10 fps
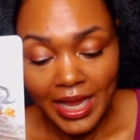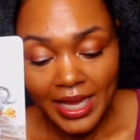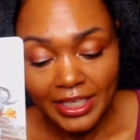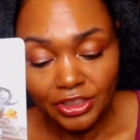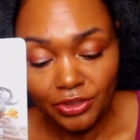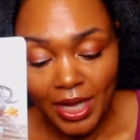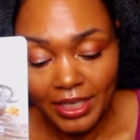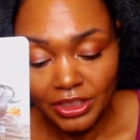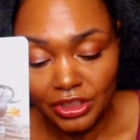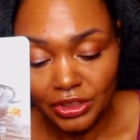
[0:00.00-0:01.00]
It
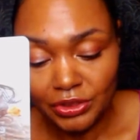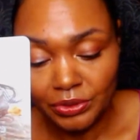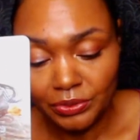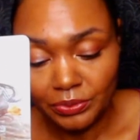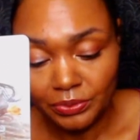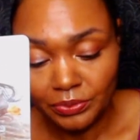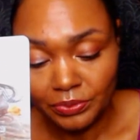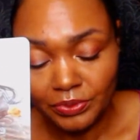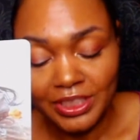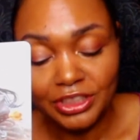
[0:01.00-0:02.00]
attracts you,
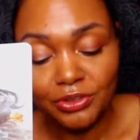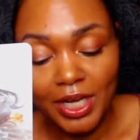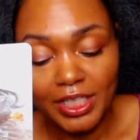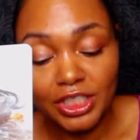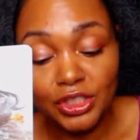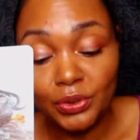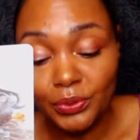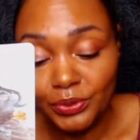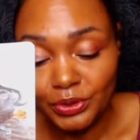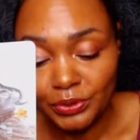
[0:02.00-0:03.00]
it attracts
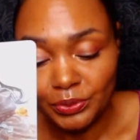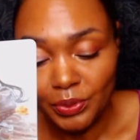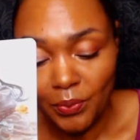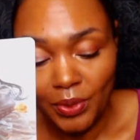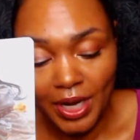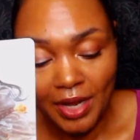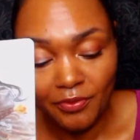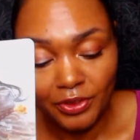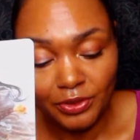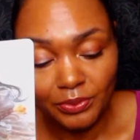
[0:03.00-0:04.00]
to you
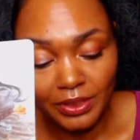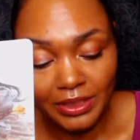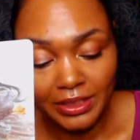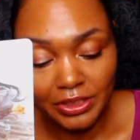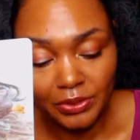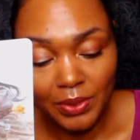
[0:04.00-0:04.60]
whatever you need to